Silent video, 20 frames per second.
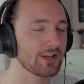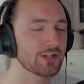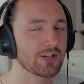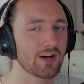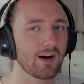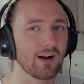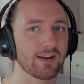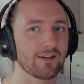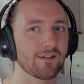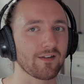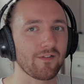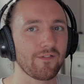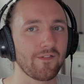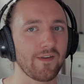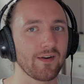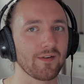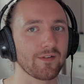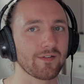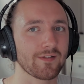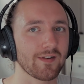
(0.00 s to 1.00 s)
Charlie just
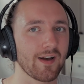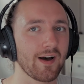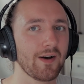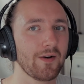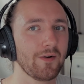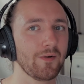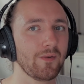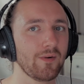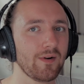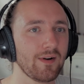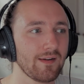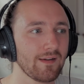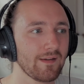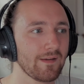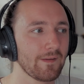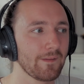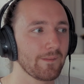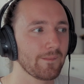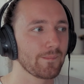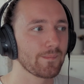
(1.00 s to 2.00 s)
feel so...
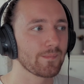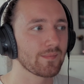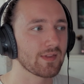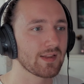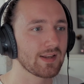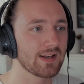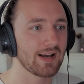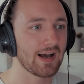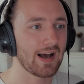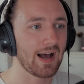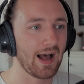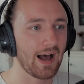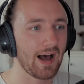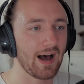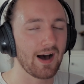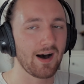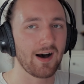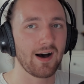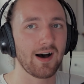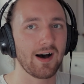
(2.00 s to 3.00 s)

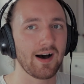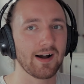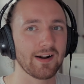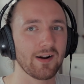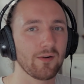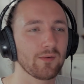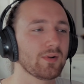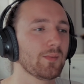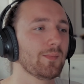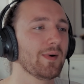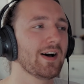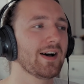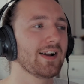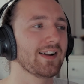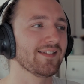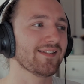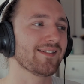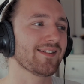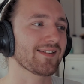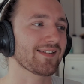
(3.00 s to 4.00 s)
I don't know what the word
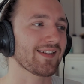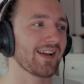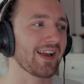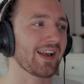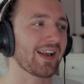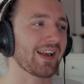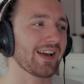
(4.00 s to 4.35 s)
is. Just like